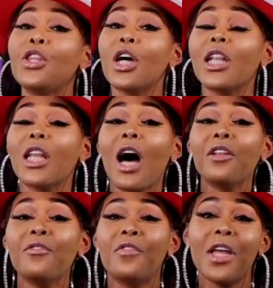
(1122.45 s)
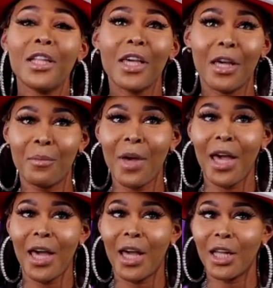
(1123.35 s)
The Lanvin
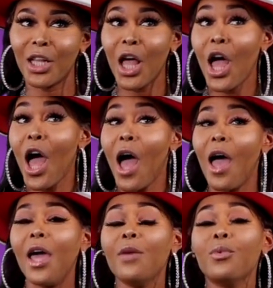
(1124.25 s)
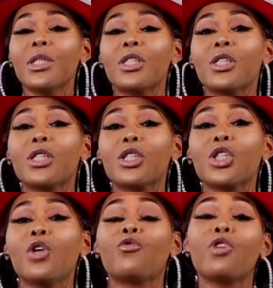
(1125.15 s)
campaign, it was
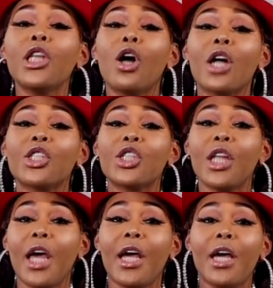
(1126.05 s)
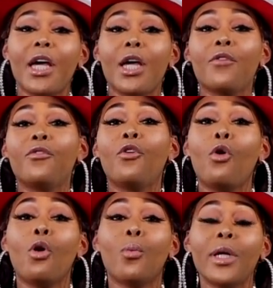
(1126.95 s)
to relaunch the
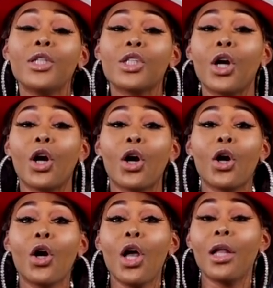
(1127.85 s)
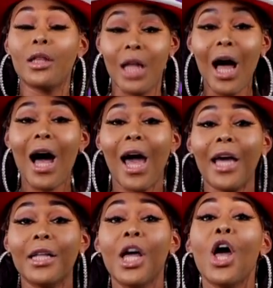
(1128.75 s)
fall winter
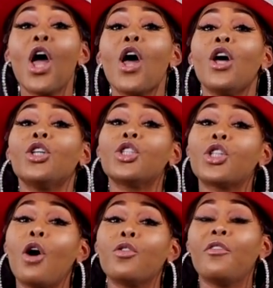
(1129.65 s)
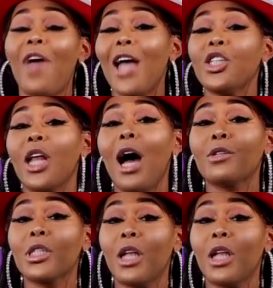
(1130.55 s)
line. So the fashion house